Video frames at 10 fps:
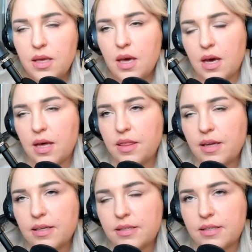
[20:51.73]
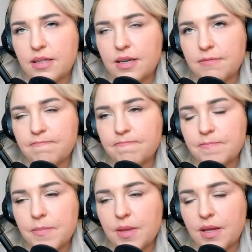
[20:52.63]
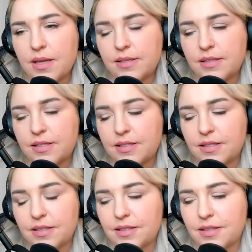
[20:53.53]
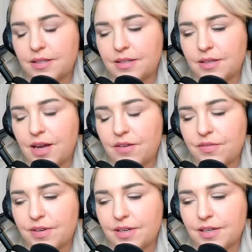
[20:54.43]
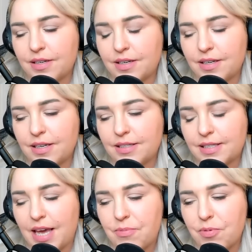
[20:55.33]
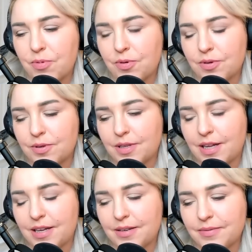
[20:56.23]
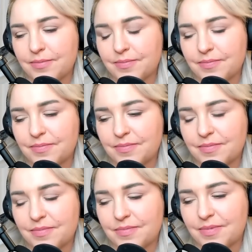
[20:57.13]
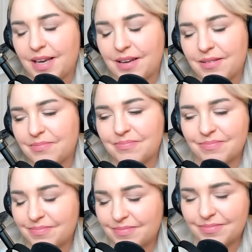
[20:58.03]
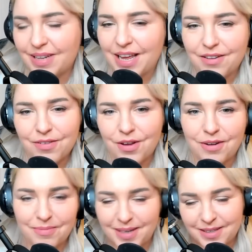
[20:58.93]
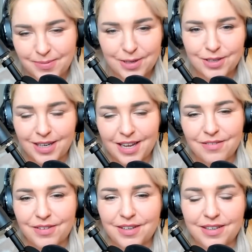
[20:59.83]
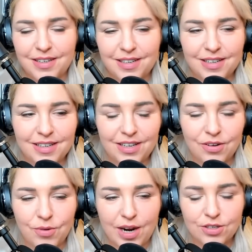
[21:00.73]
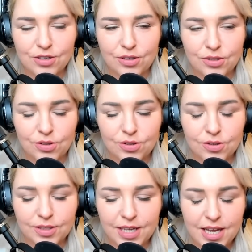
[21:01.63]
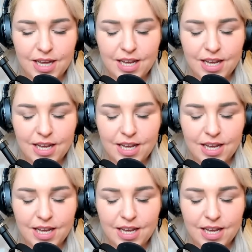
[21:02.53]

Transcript: Yeah, I think it's kind of an inescapable yeah, line of thought. I mean, especially kind of in neo-reactionary circles.